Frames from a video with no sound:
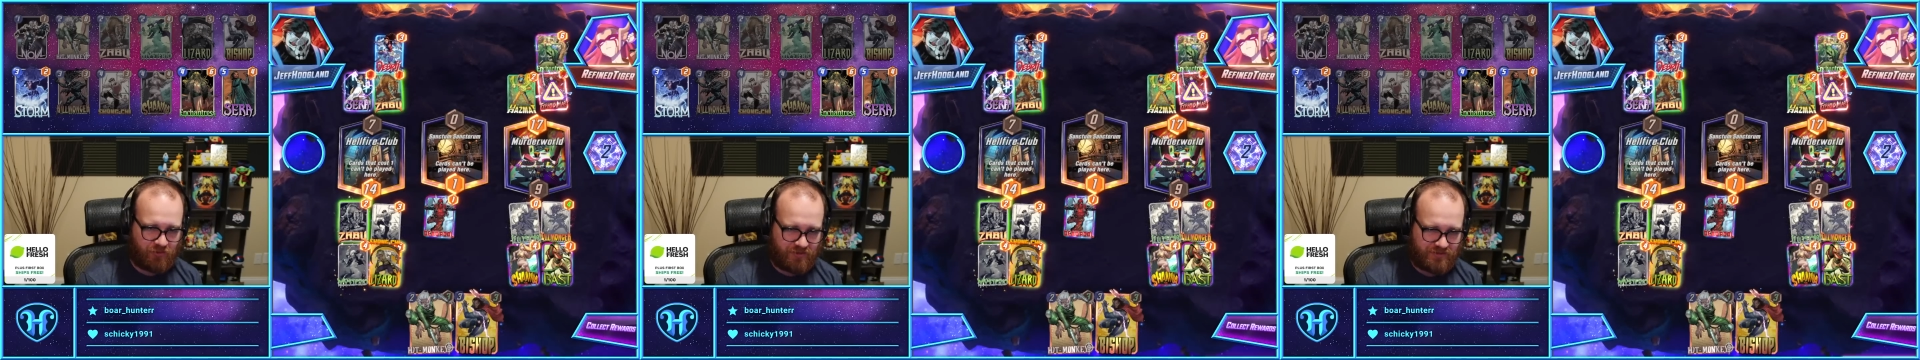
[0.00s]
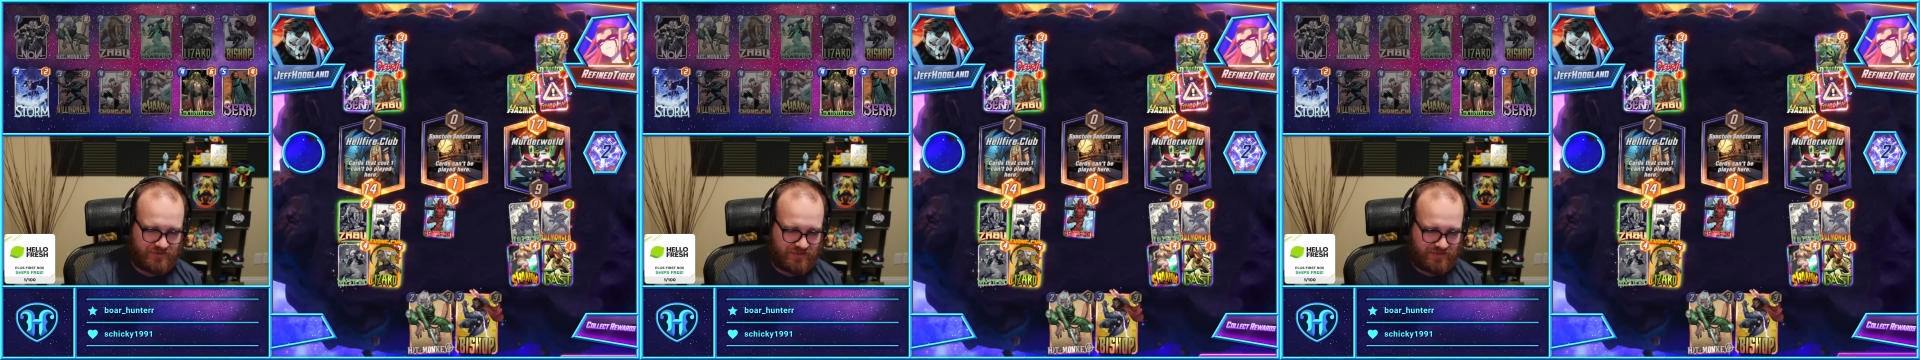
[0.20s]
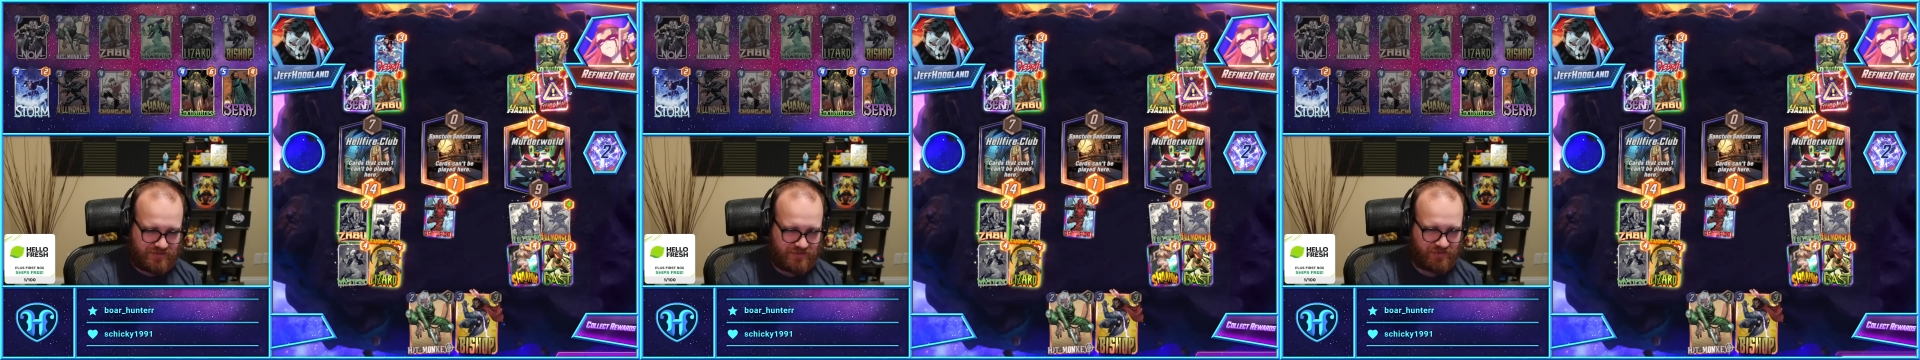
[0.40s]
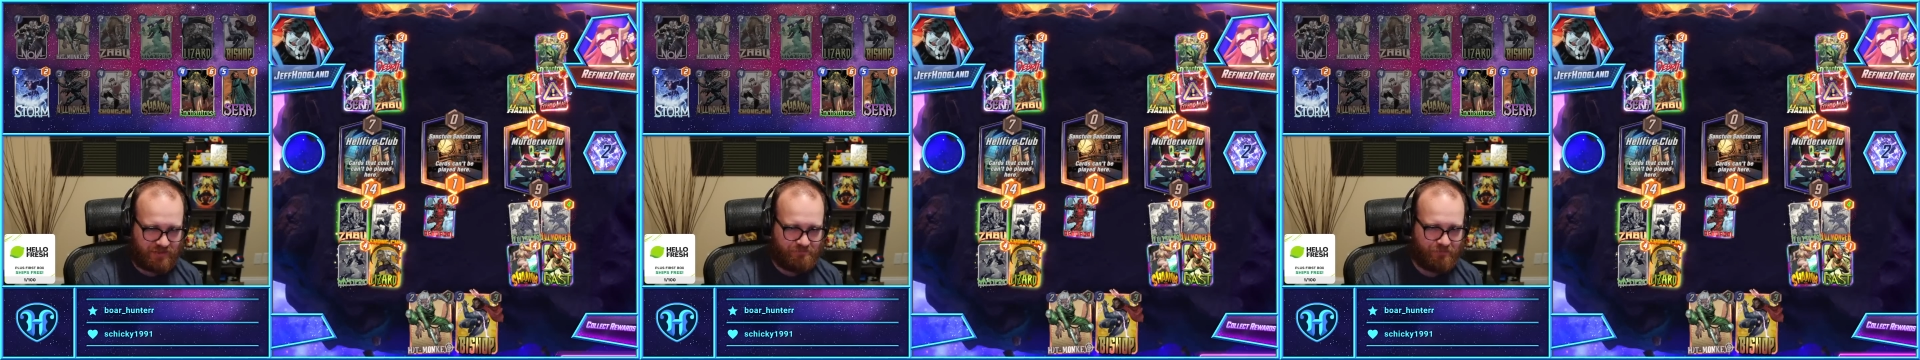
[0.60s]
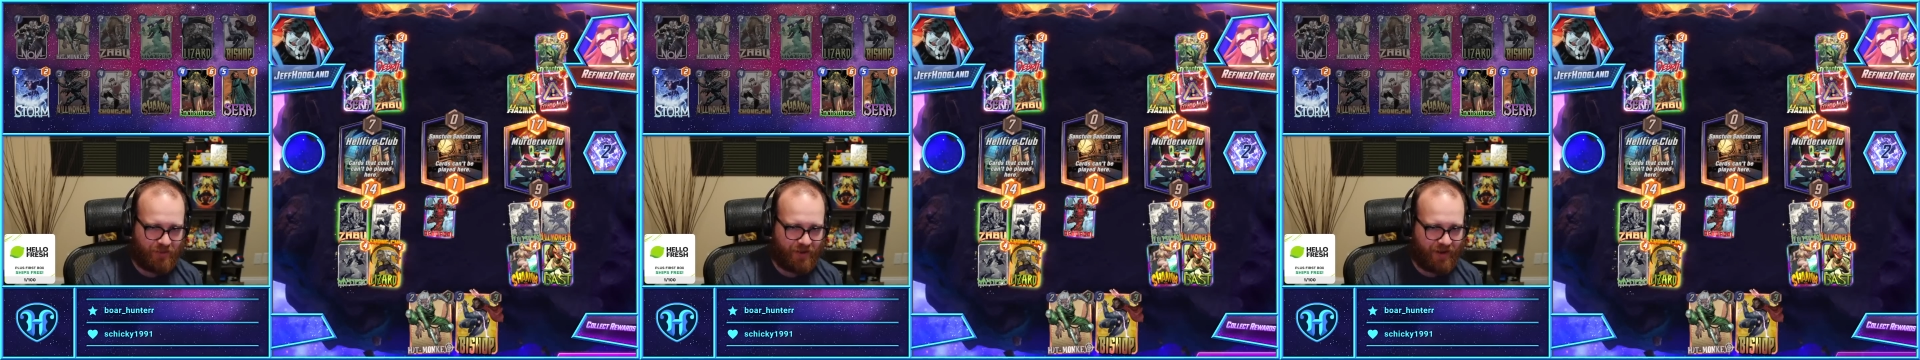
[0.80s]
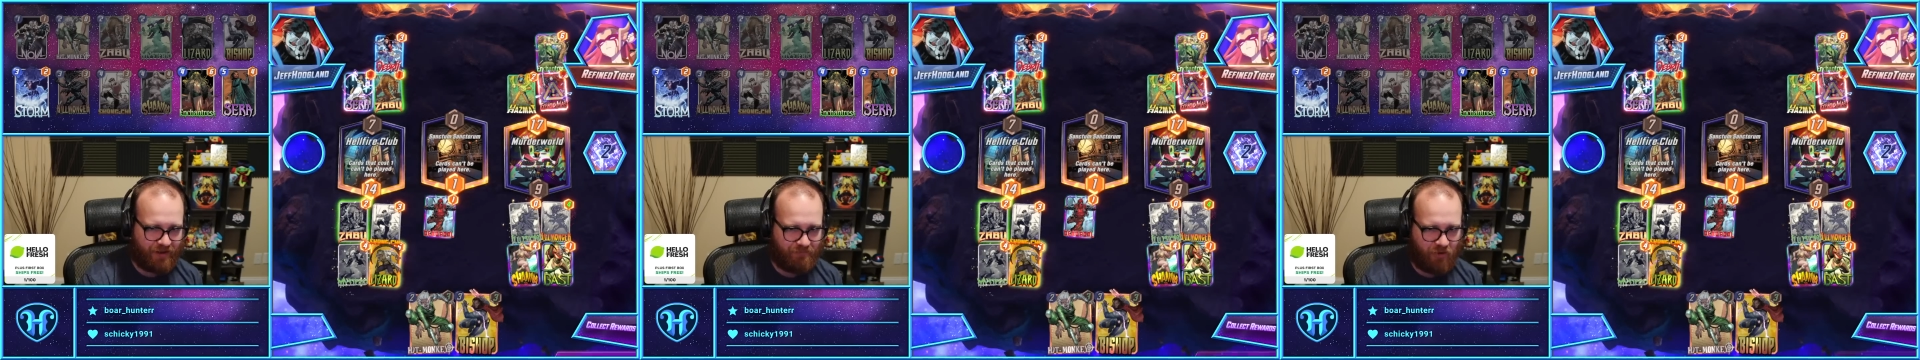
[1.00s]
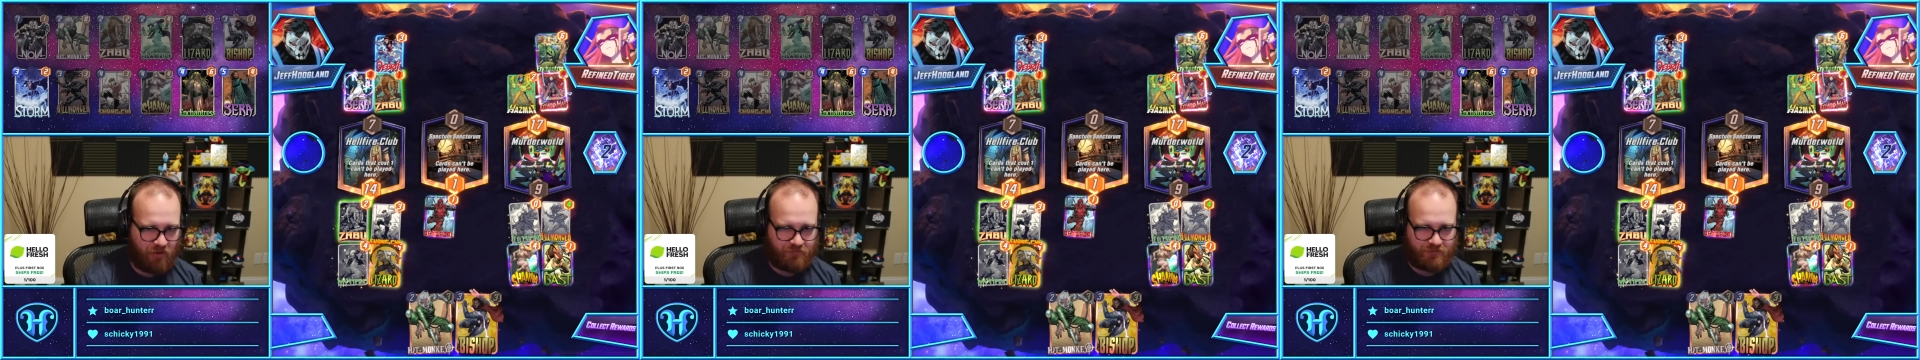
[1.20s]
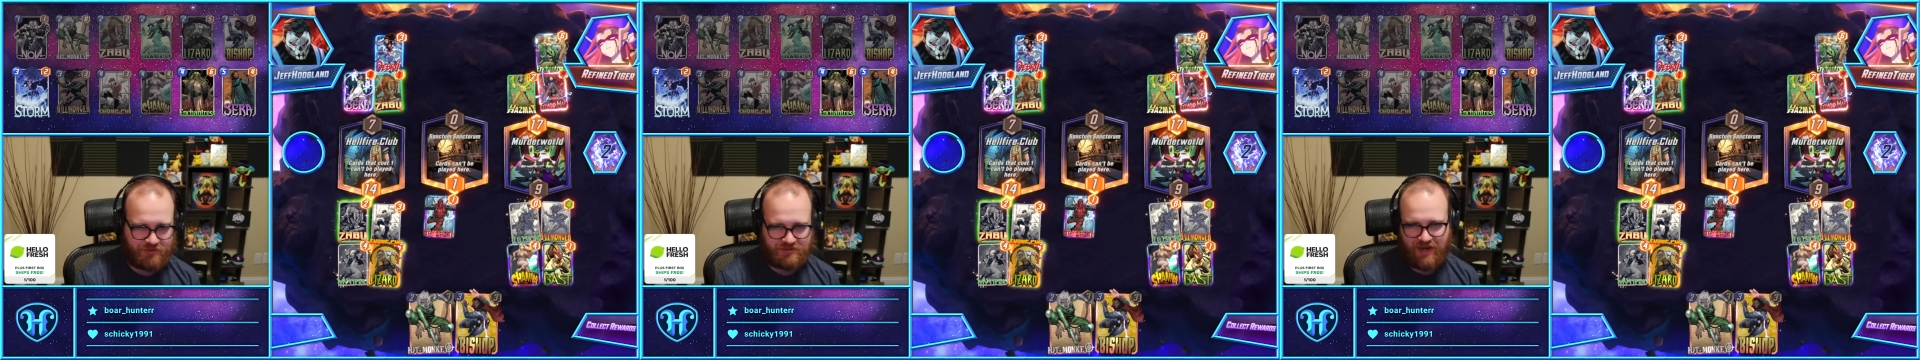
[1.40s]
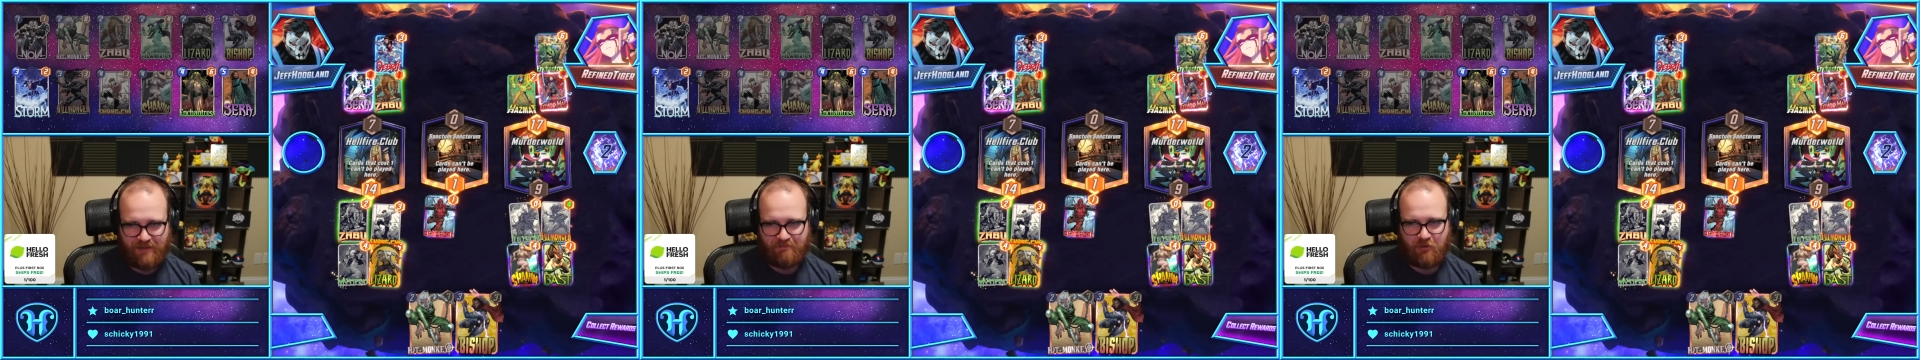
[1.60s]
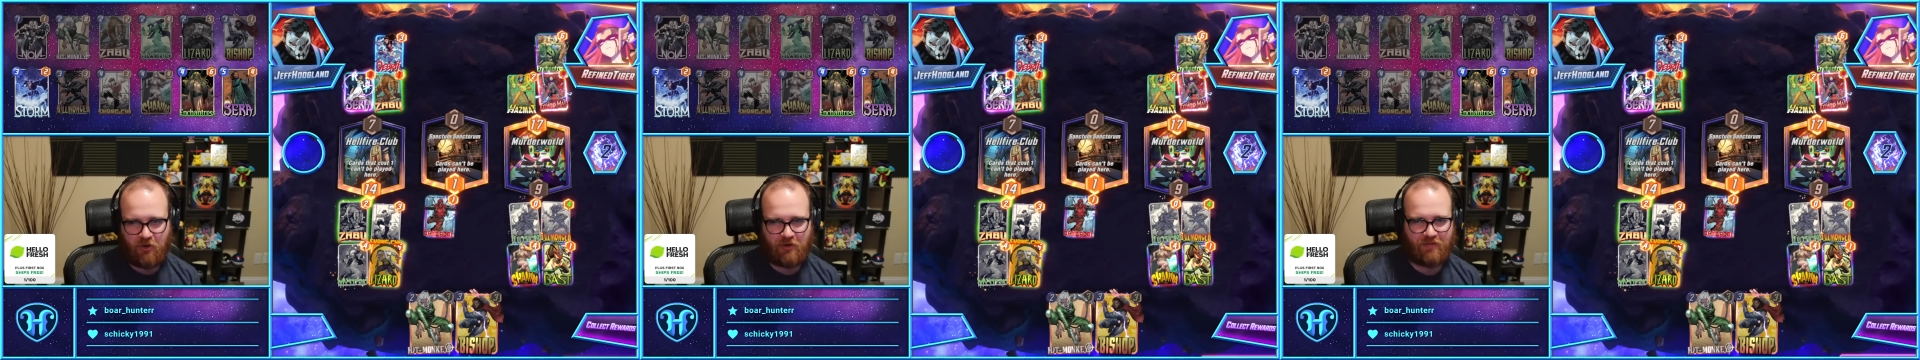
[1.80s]
consistently play in Marvel
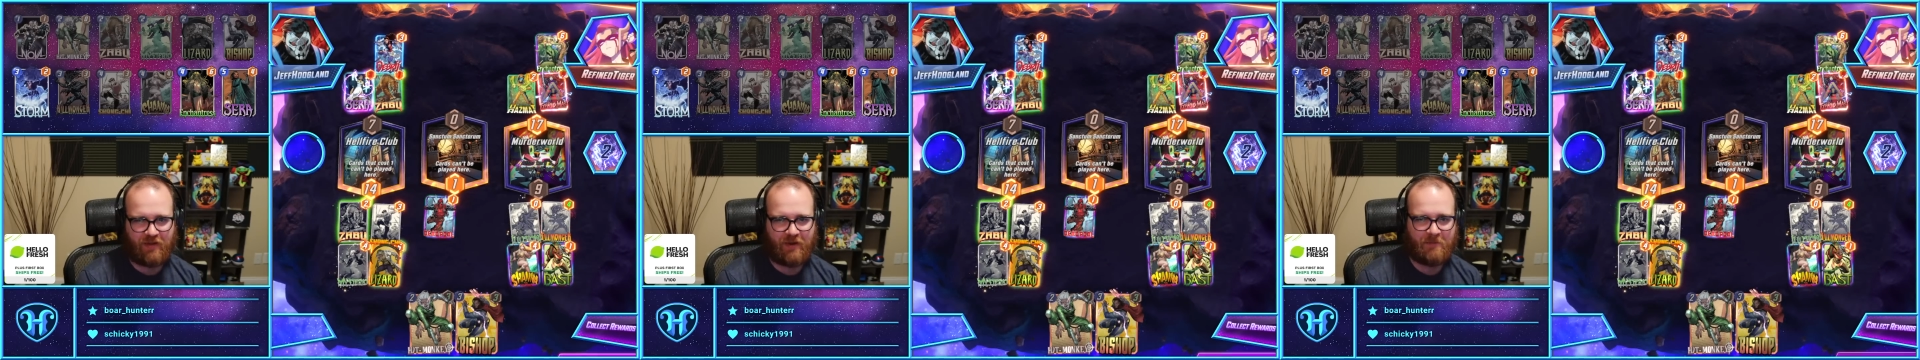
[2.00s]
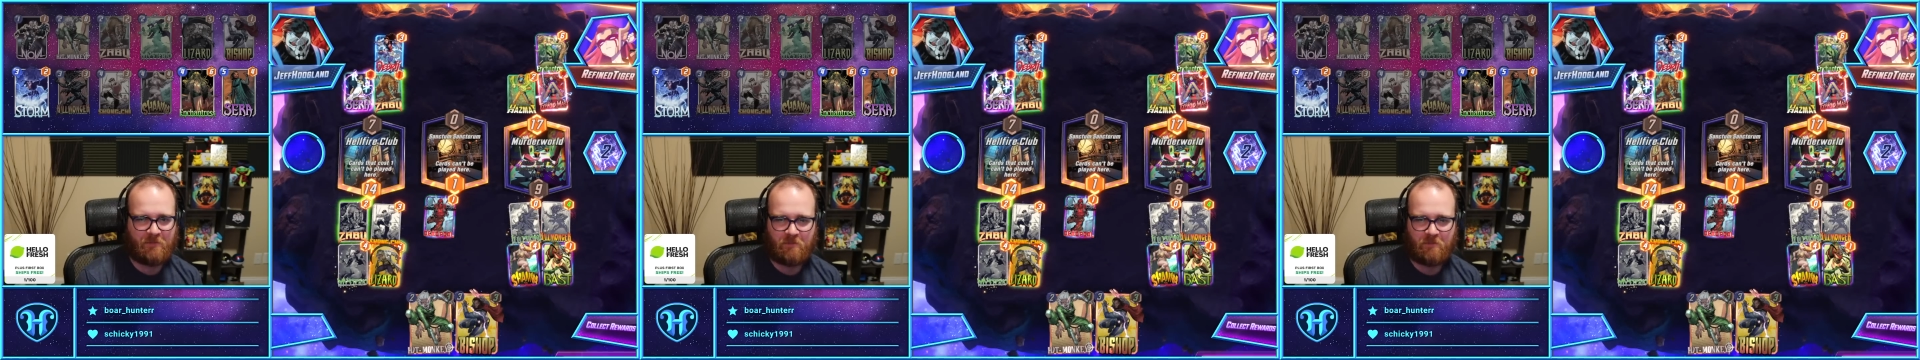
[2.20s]
Snap currently.